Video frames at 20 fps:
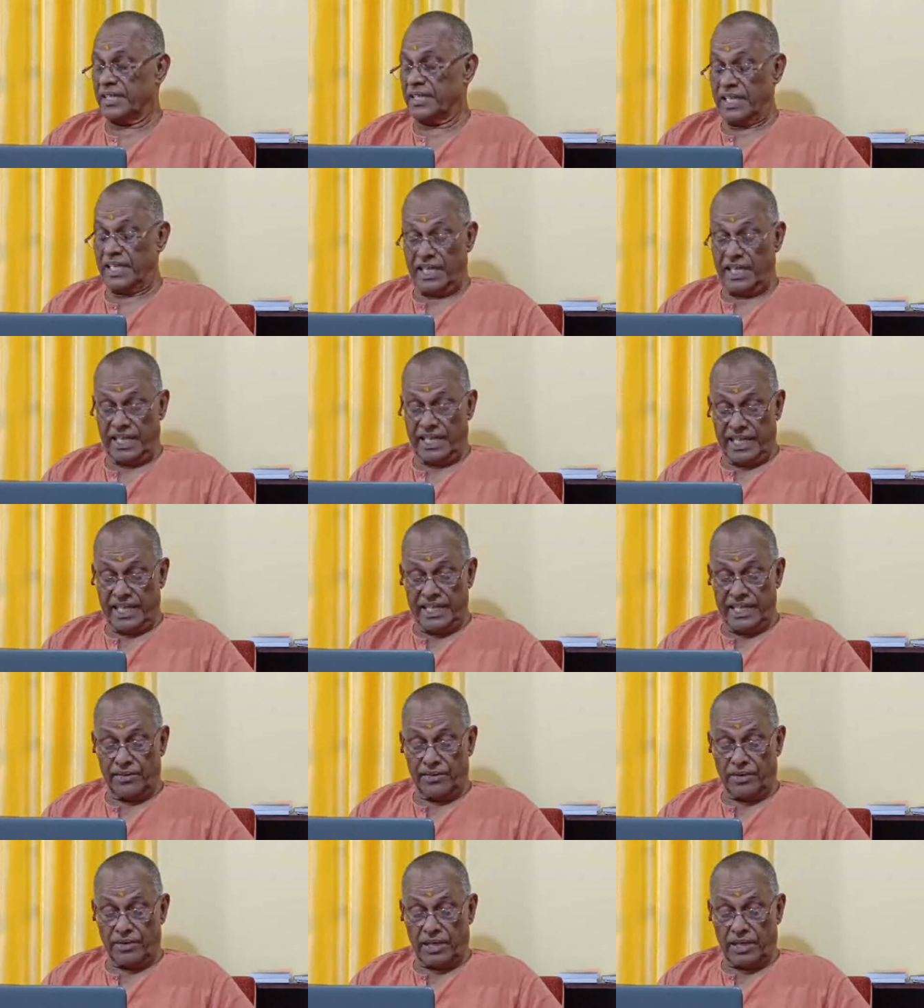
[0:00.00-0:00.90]
in
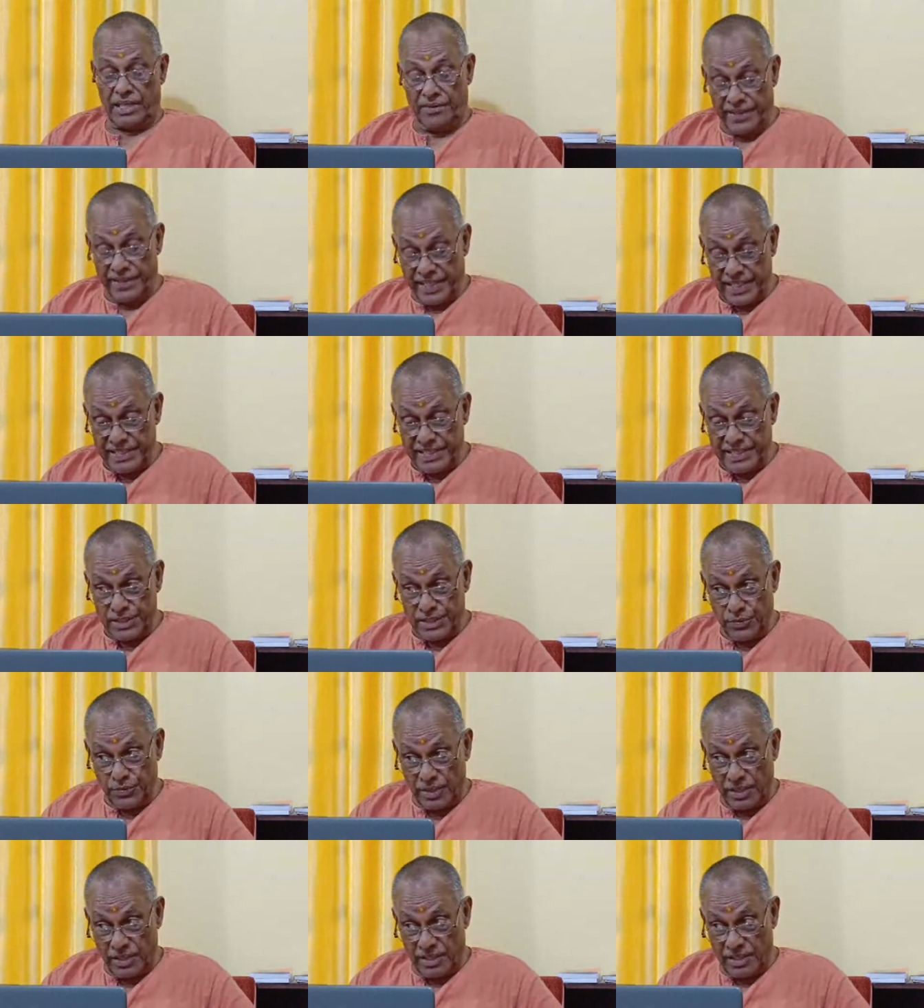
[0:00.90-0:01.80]
our living in this
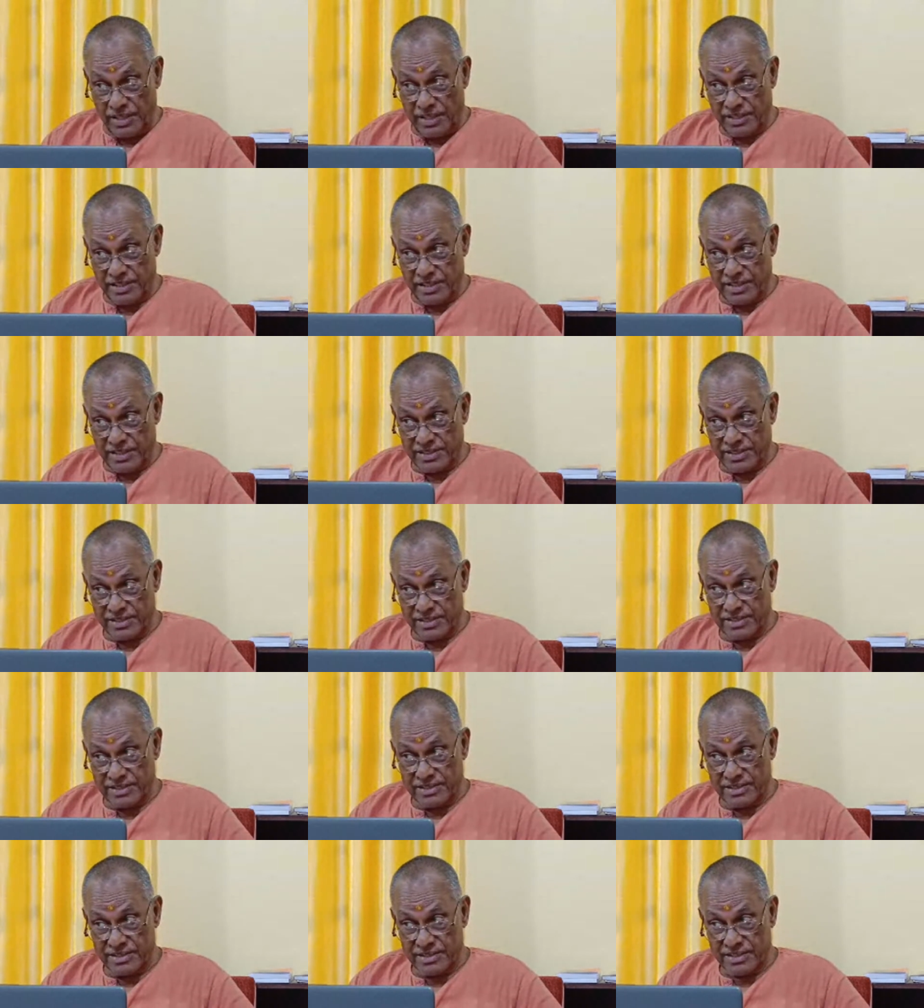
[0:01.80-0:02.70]
world,
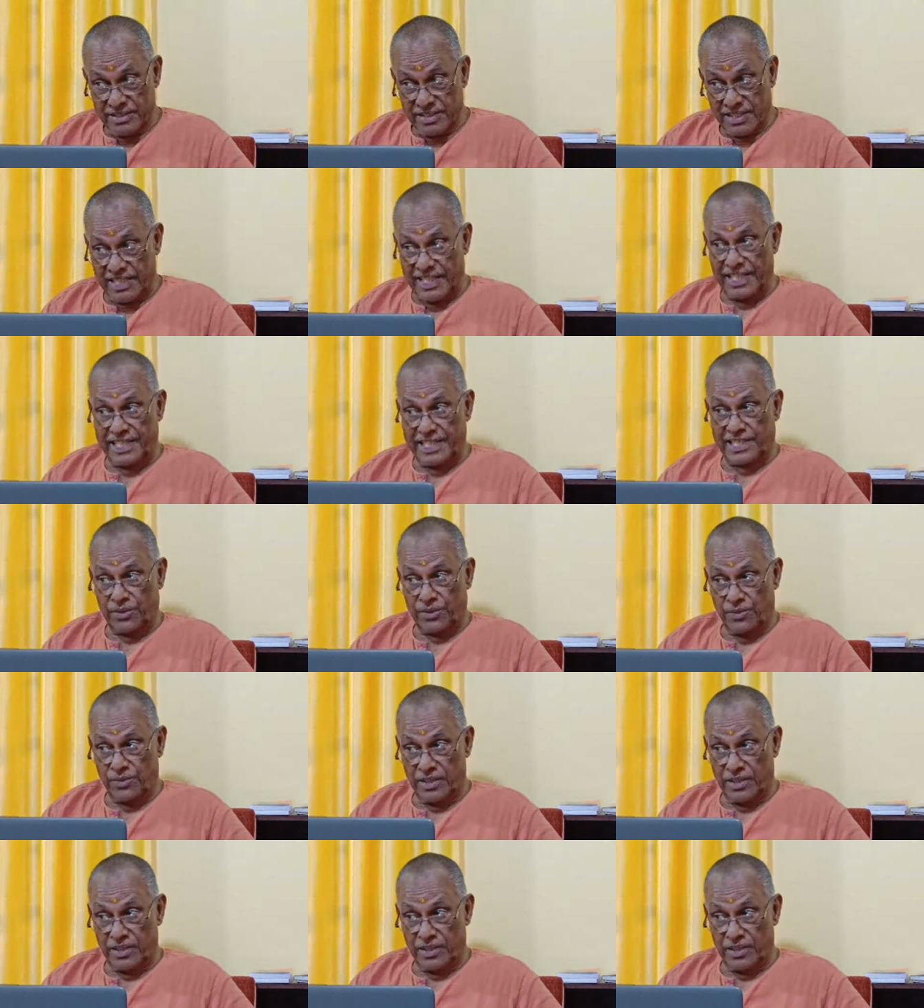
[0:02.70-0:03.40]
created world,